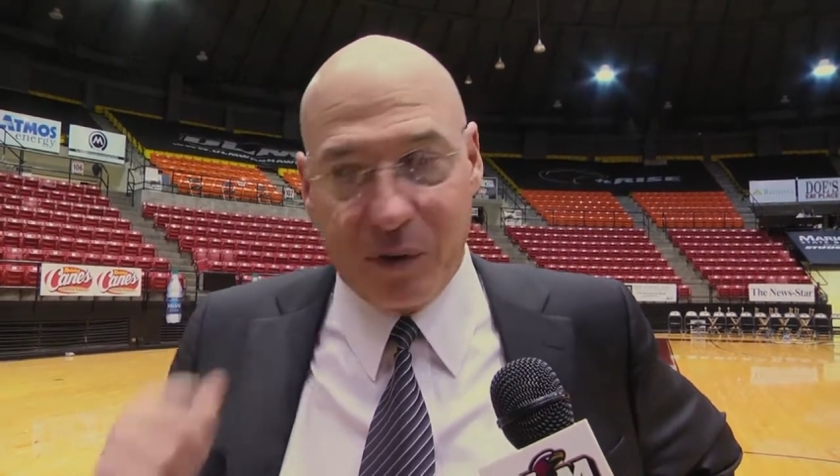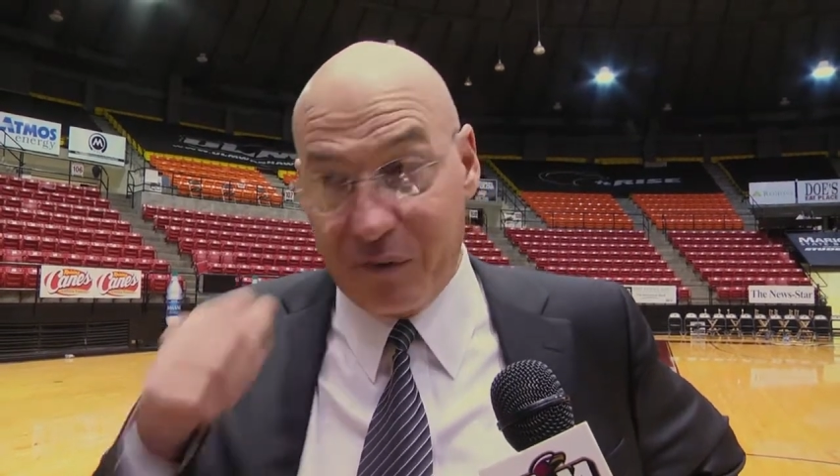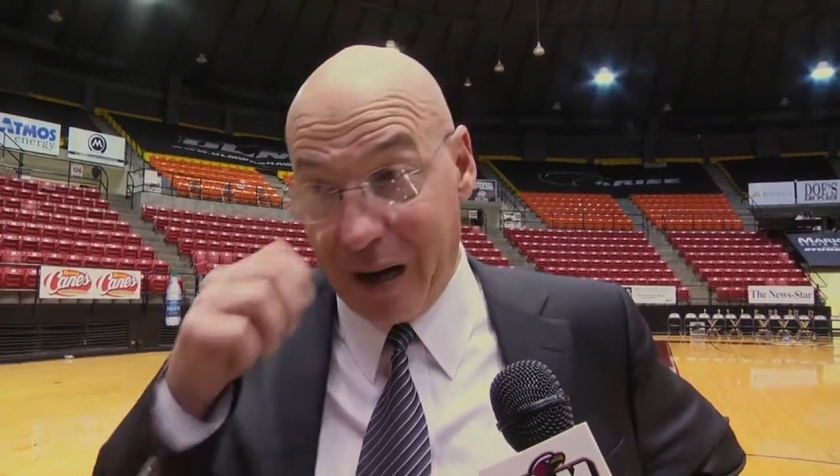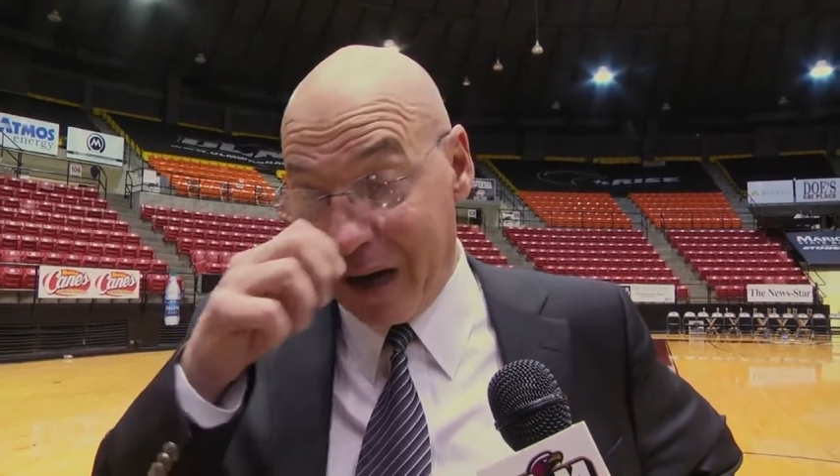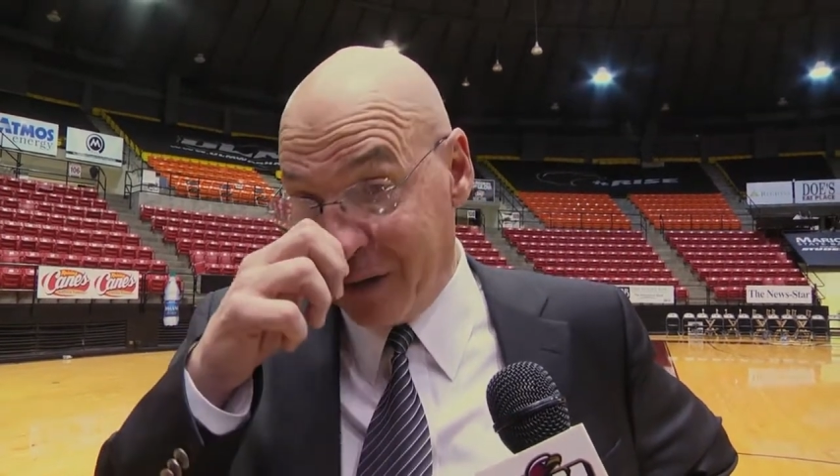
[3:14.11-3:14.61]
with
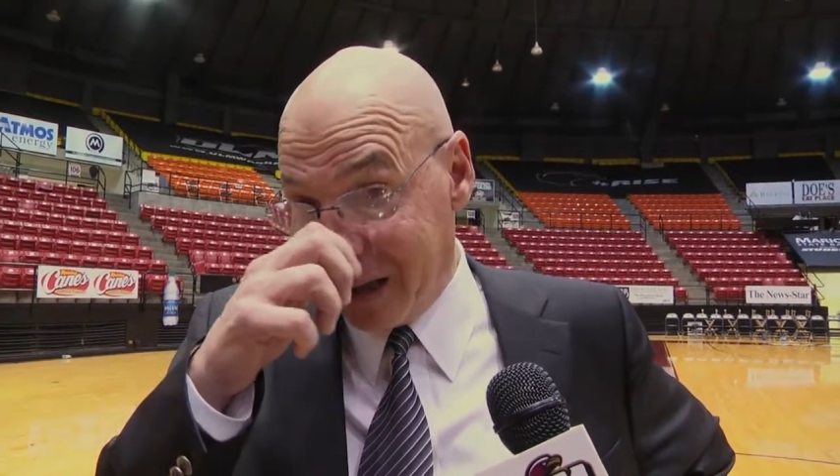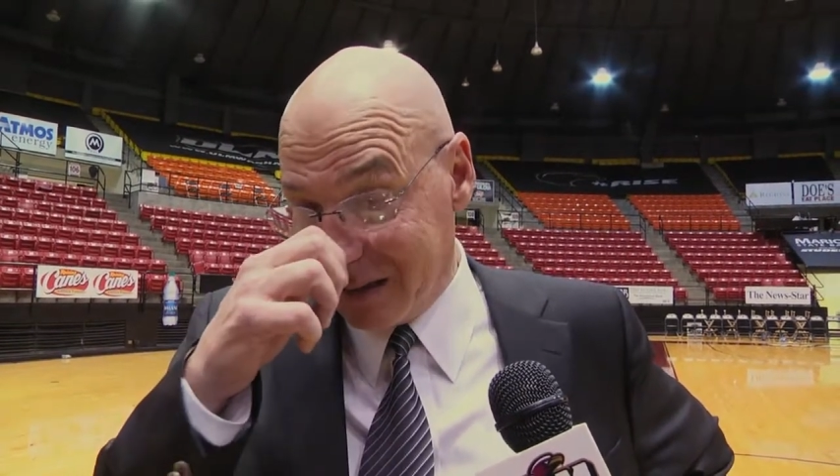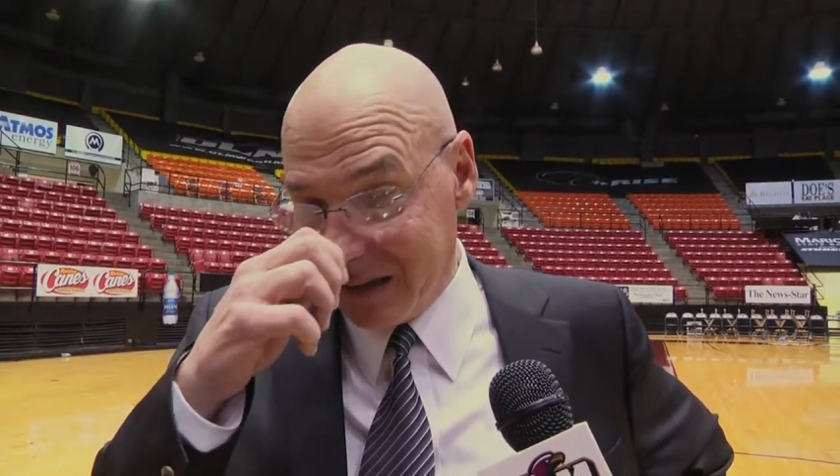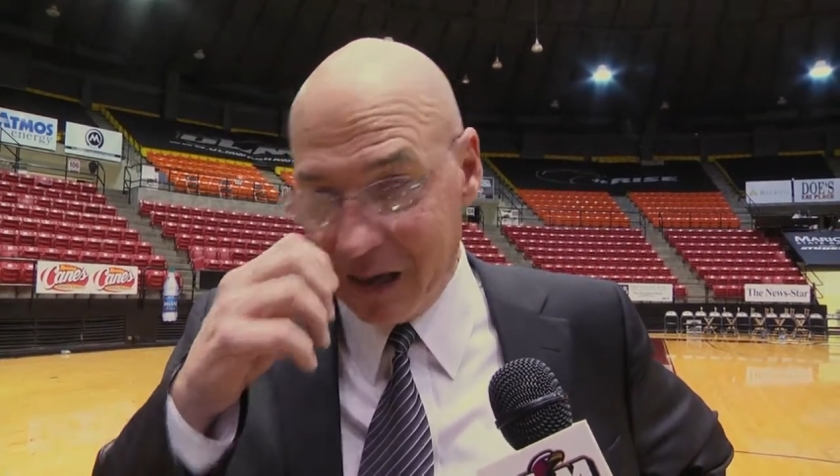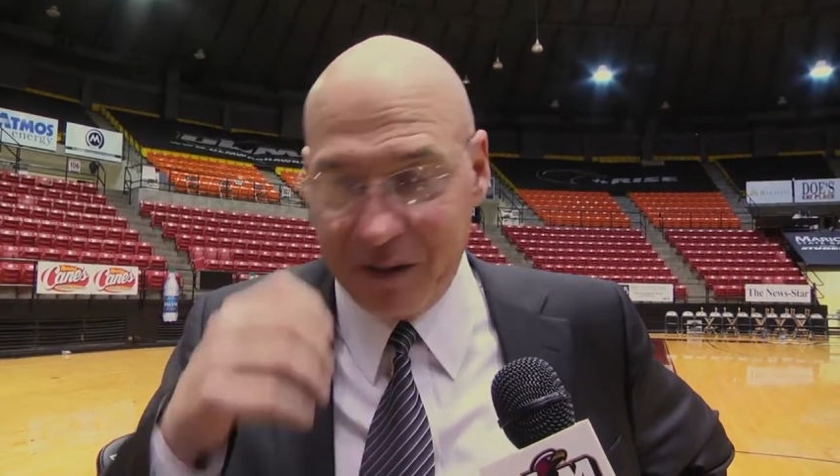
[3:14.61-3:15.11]
five out
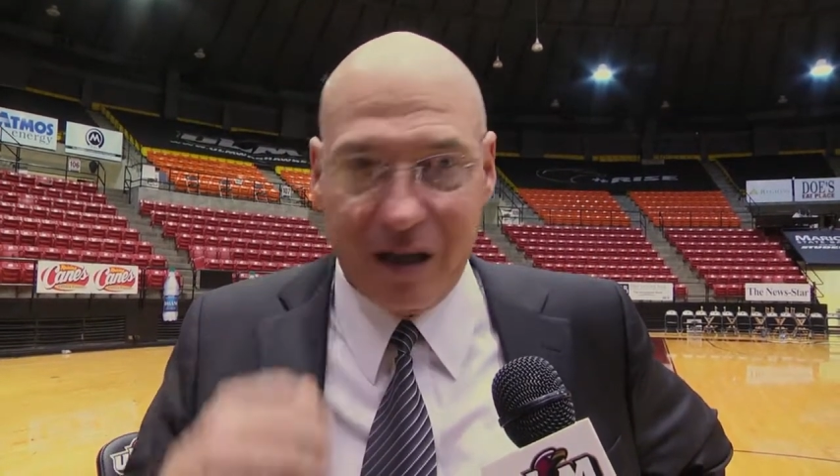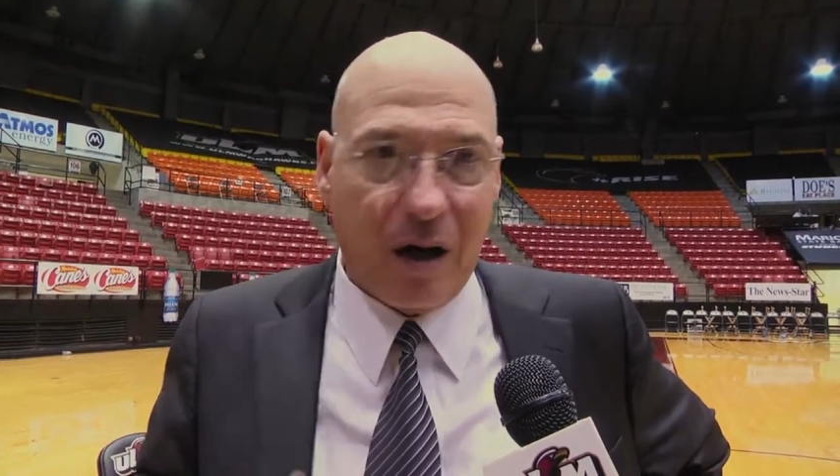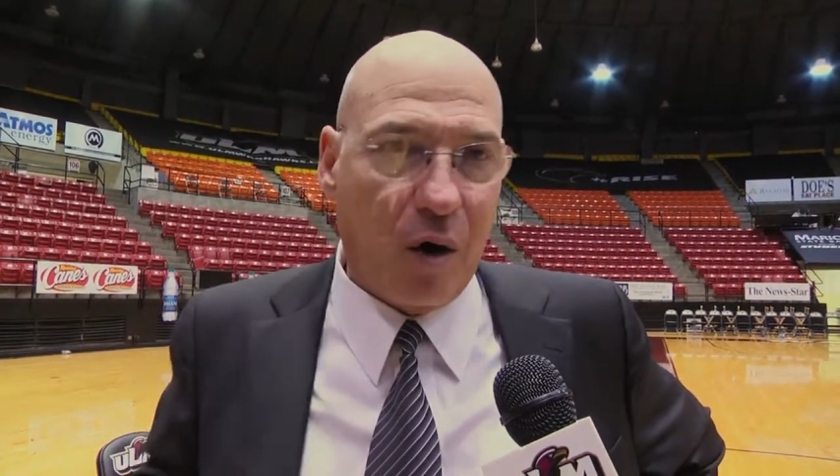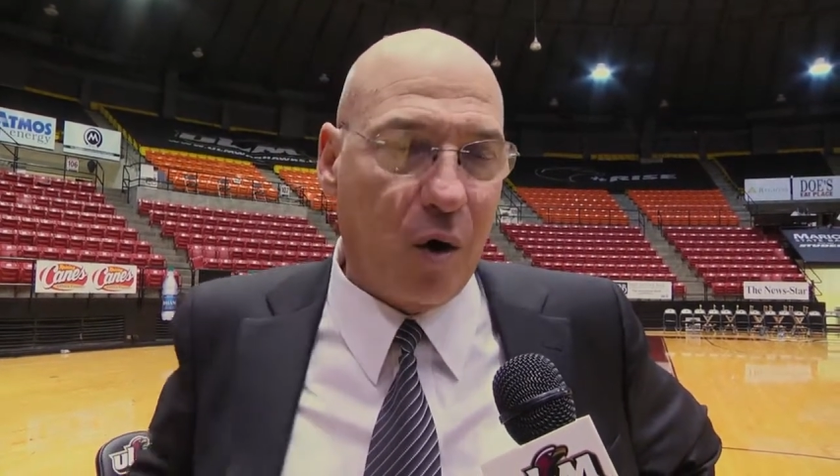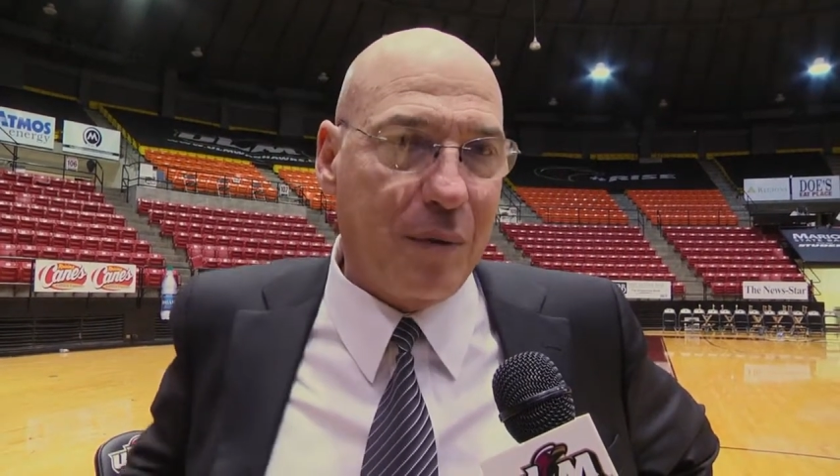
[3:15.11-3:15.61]
of seven at
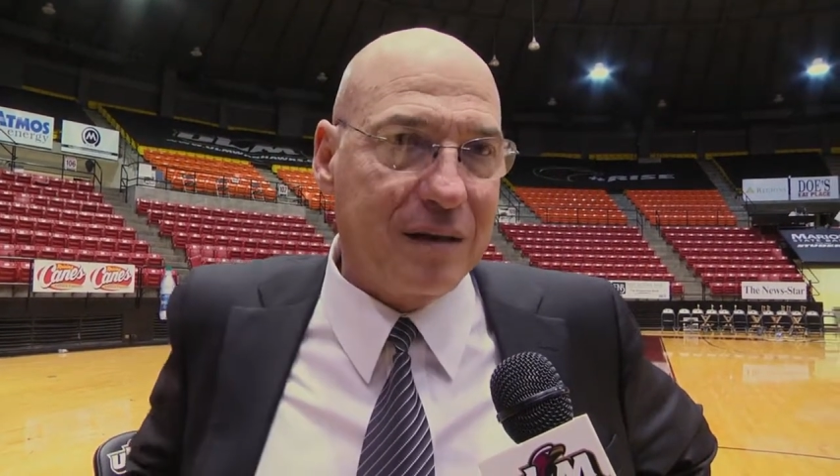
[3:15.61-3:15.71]
home.